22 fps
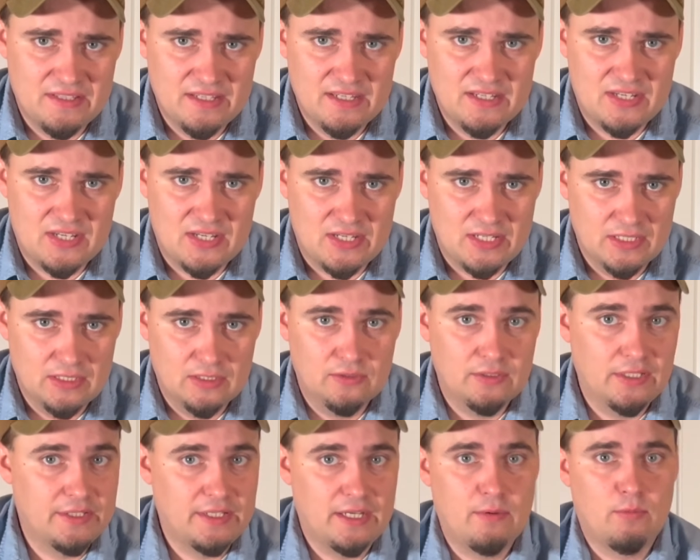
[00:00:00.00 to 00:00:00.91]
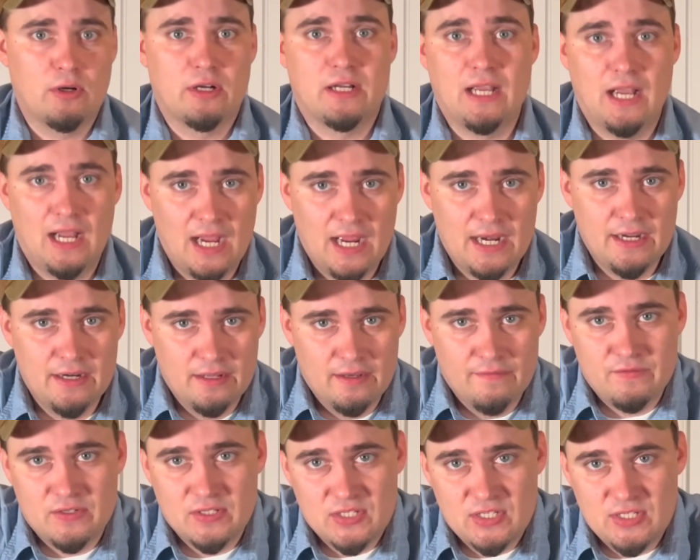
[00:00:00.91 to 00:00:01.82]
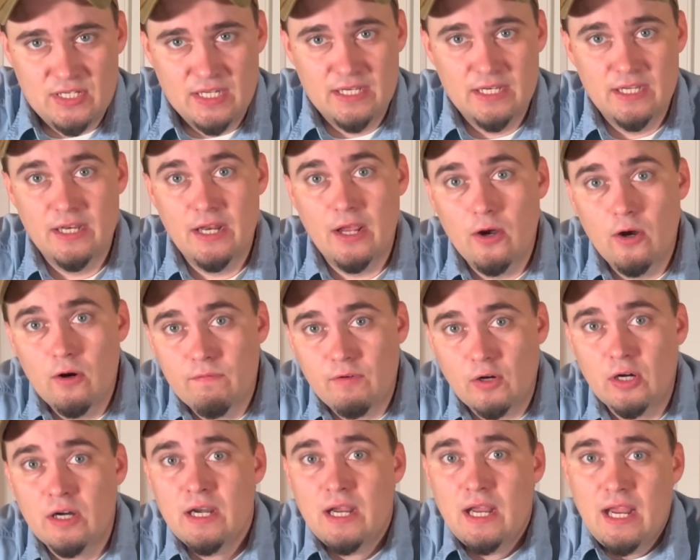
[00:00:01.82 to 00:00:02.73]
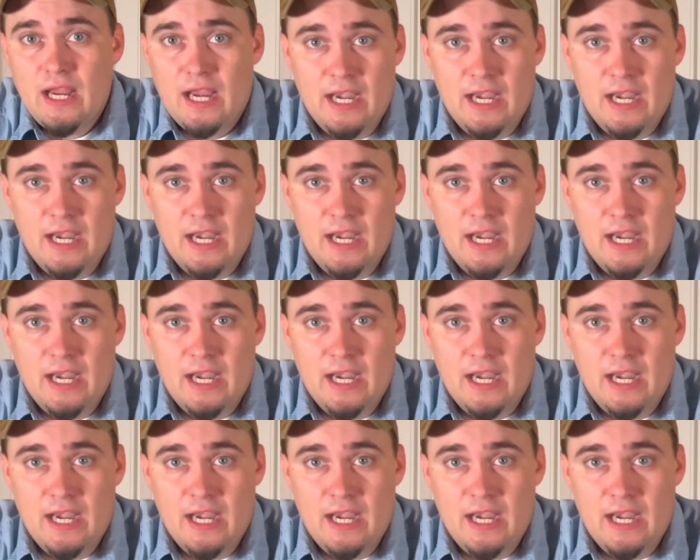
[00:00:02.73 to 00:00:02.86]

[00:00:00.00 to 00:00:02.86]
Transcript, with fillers: this still and they were kind enough to send it over.